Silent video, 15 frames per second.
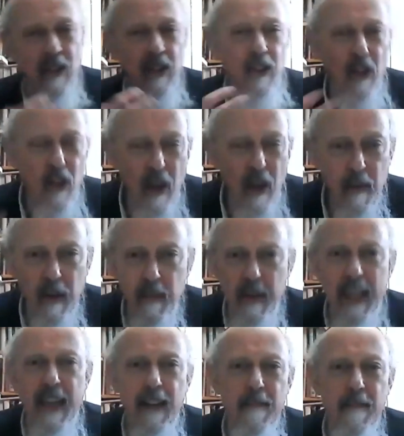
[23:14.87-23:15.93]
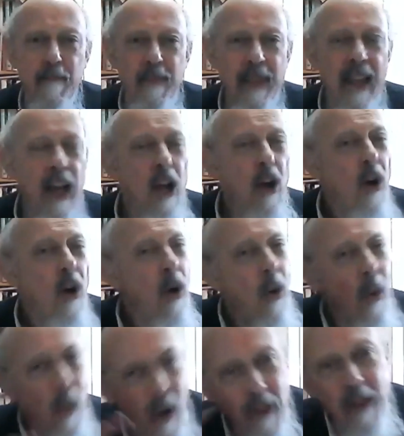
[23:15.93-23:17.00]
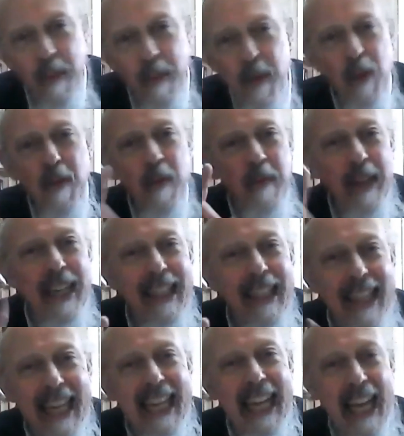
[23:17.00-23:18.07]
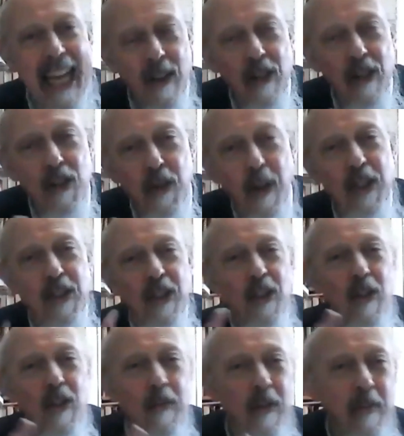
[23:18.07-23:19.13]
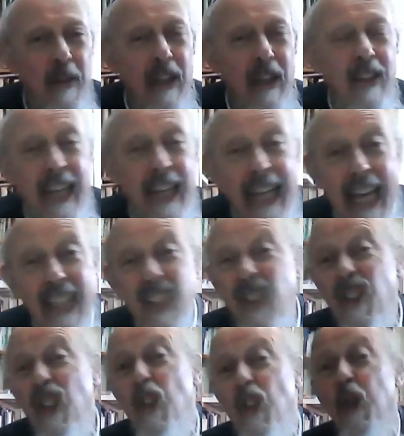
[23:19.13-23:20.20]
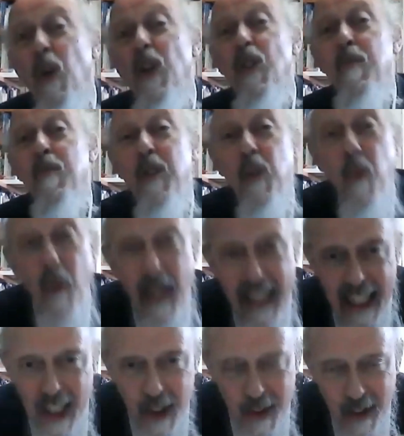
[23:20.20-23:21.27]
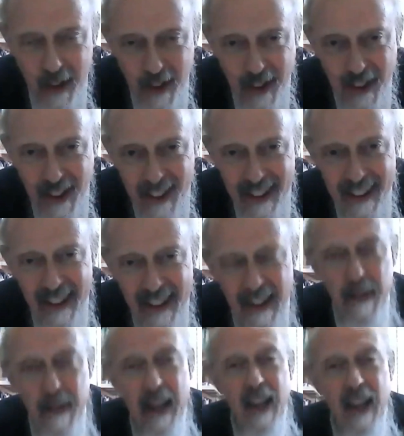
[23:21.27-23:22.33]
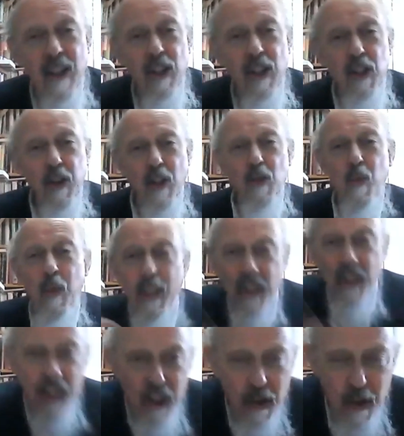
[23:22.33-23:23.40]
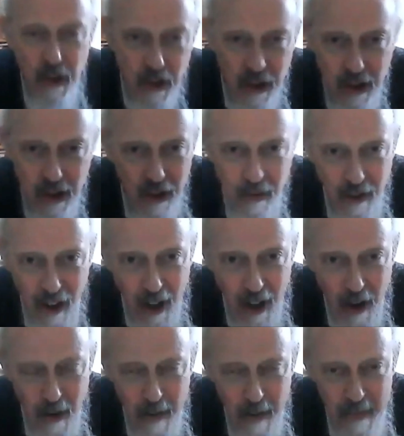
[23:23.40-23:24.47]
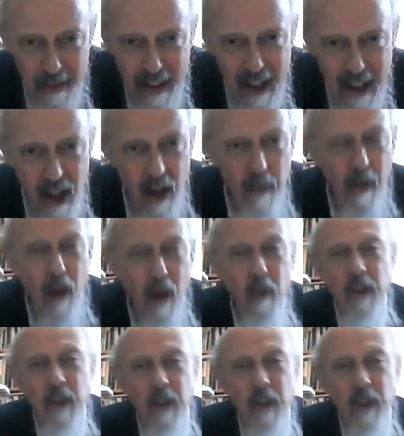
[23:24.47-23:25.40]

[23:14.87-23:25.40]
in the human being, what the human being then, the choice the human being then has is a choice between interests. The choice which interests to follow, by which